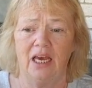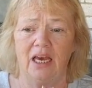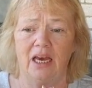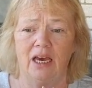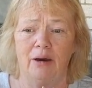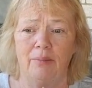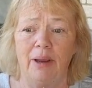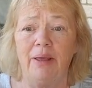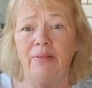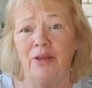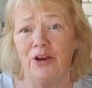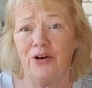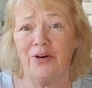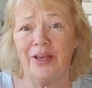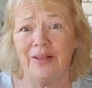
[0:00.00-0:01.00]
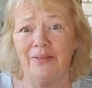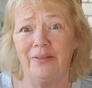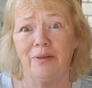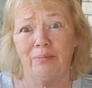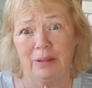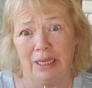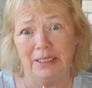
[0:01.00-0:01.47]
And therein
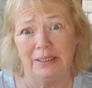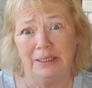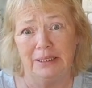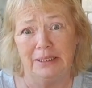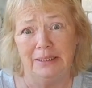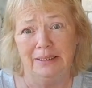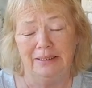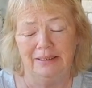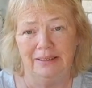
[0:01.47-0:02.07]
the blessing